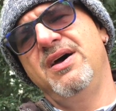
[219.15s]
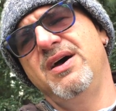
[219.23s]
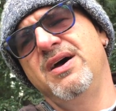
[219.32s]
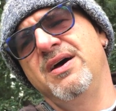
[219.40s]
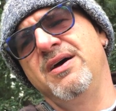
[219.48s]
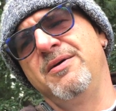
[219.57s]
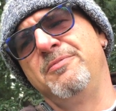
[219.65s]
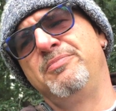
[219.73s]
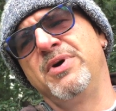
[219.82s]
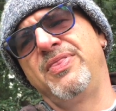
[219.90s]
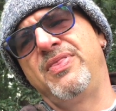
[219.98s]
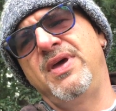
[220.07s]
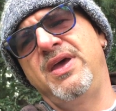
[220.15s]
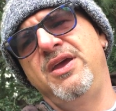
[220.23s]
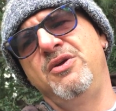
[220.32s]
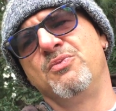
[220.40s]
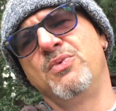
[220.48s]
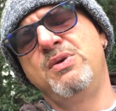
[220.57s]
but
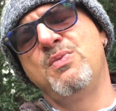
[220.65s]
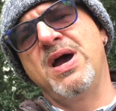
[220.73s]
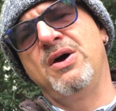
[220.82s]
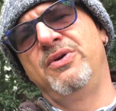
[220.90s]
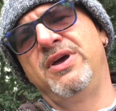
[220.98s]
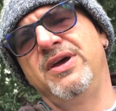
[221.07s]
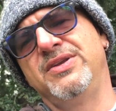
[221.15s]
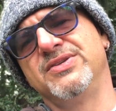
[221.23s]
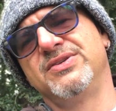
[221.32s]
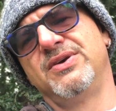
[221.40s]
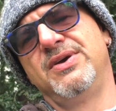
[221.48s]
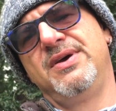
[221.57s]
they rewound it